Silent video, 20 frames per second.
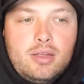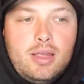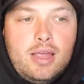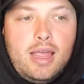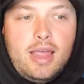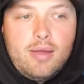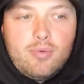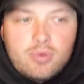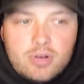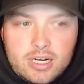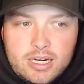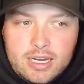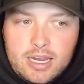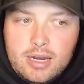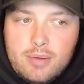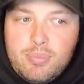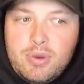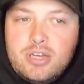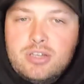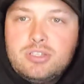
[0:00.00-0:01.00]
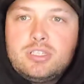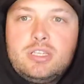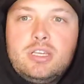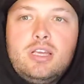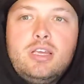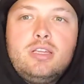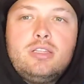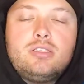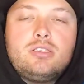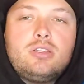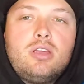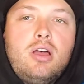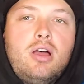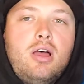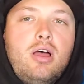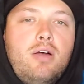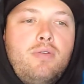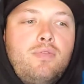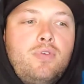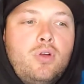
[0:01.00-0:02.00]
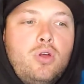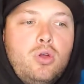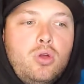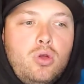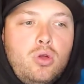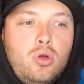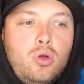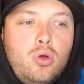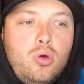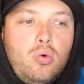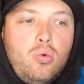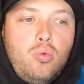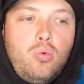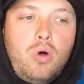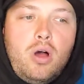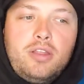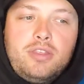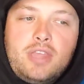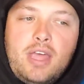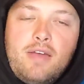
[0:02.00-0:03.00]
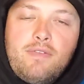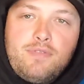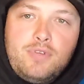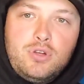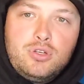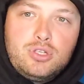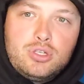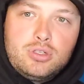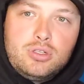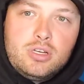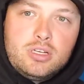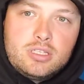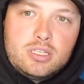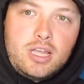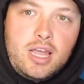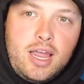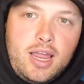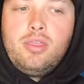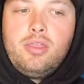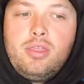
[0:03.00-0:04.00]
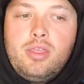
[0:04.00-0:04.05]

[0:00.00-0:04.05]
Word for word: And we're going to get a better sense of what that future looks like.